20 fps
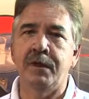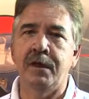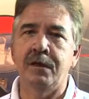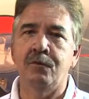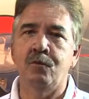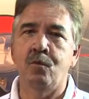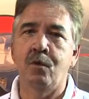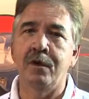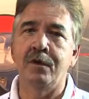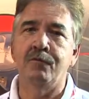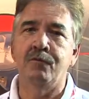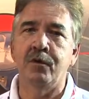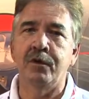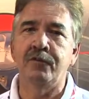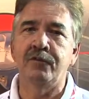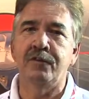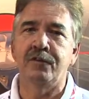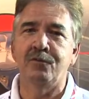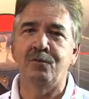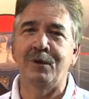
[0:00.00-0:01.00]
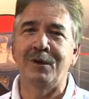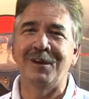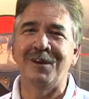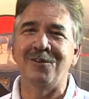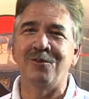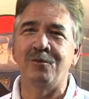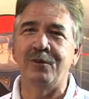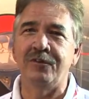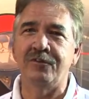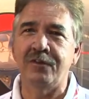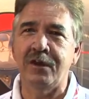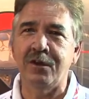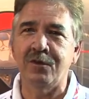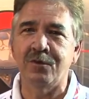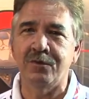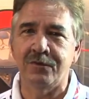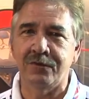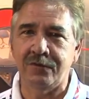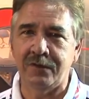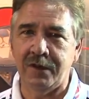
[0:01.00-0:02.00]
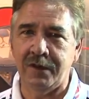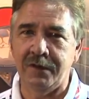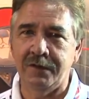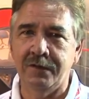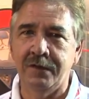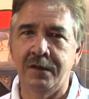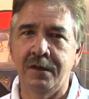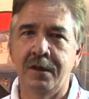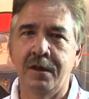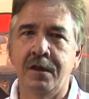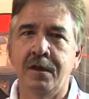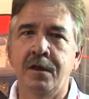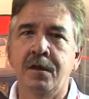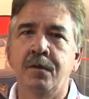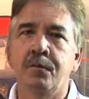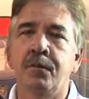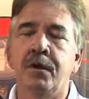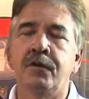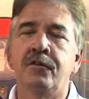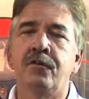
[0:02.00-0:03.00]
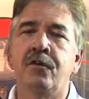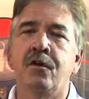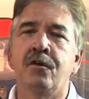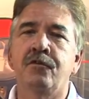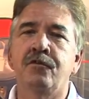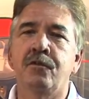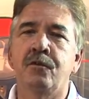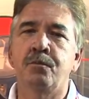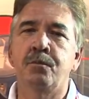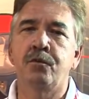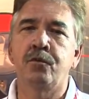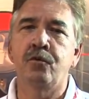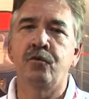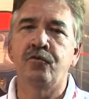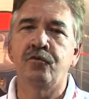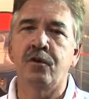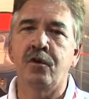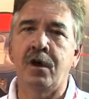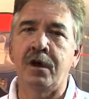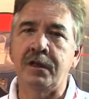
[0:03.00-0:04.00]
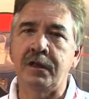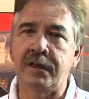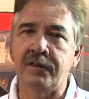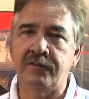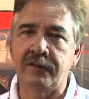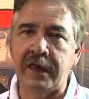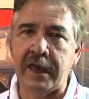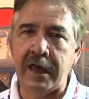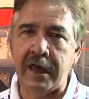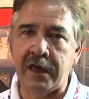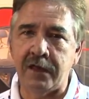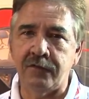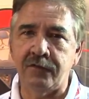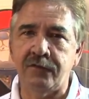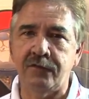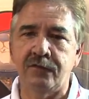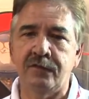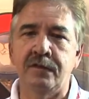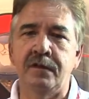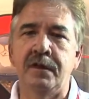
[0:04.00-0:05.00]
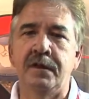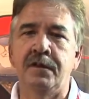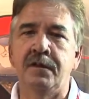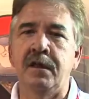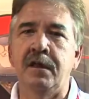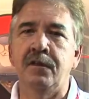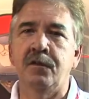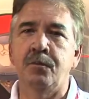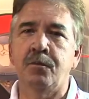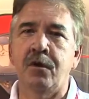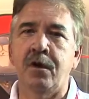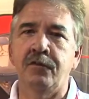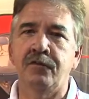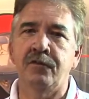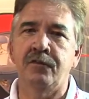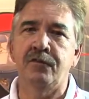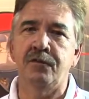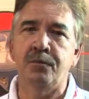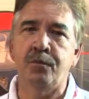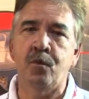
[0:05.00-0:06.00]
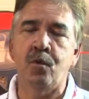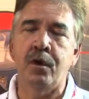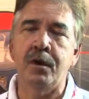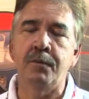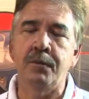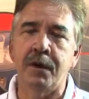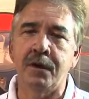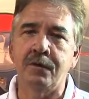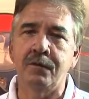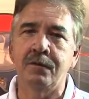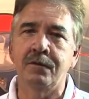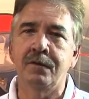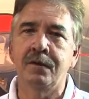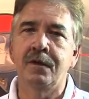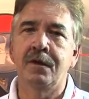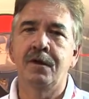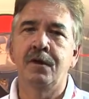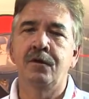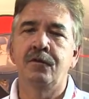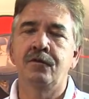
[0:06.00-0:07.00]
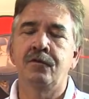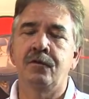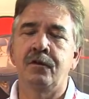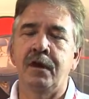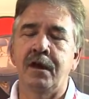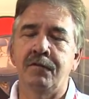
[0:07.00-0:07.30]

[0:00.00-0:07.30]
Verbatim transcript: that. One of which is we can recycle the sand, but you also produce a lot less gas in, in the process of pouring metal. So you